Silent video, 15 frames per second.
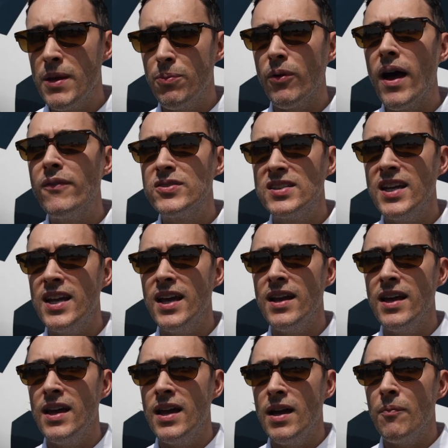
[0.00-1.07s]
people have seen it,
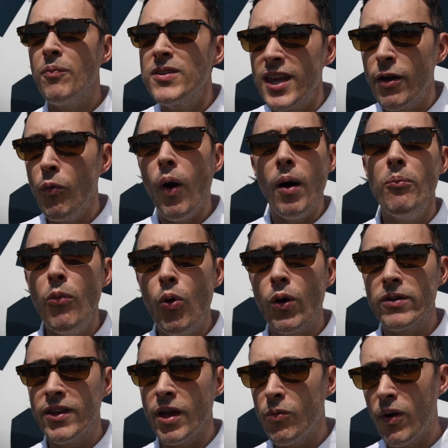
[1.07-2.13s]
but they want
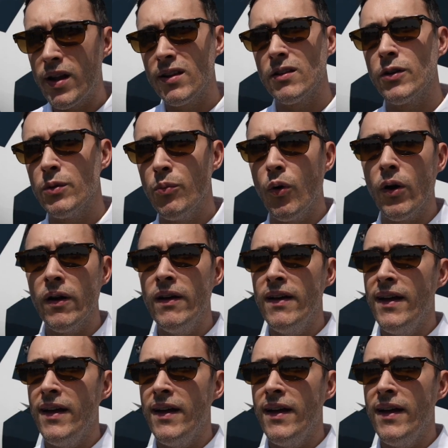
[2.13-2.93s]
more, they want to learn more.